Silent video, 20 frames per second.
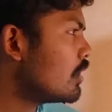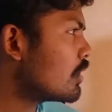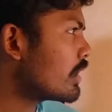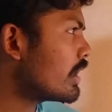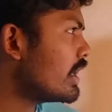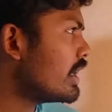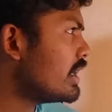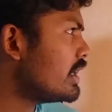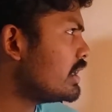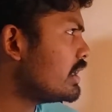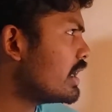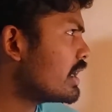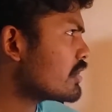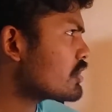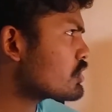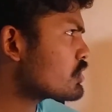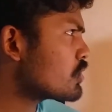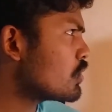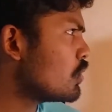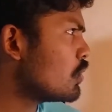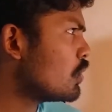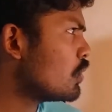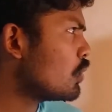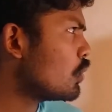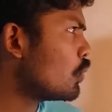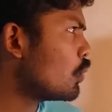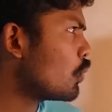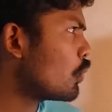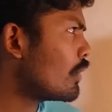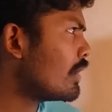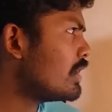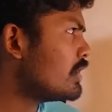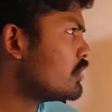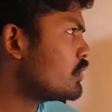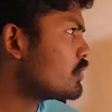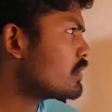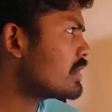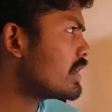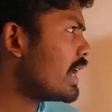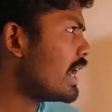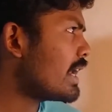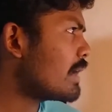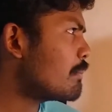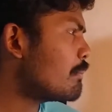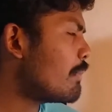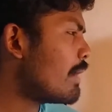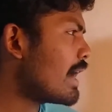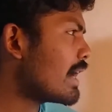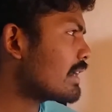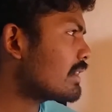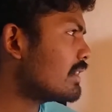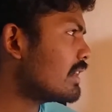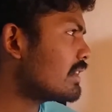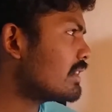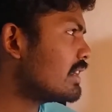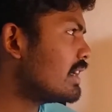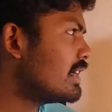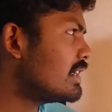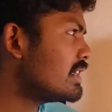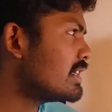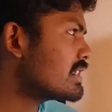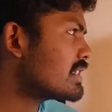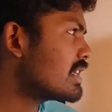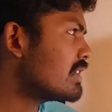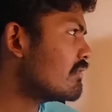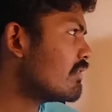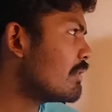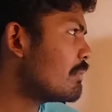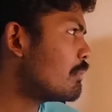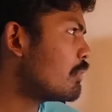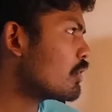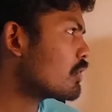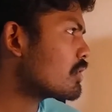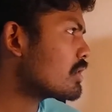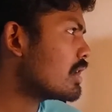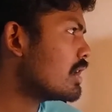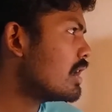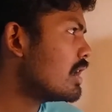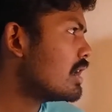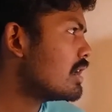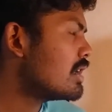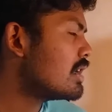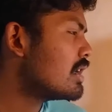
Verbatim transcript: okay yeah so will you take back the 30 silver pot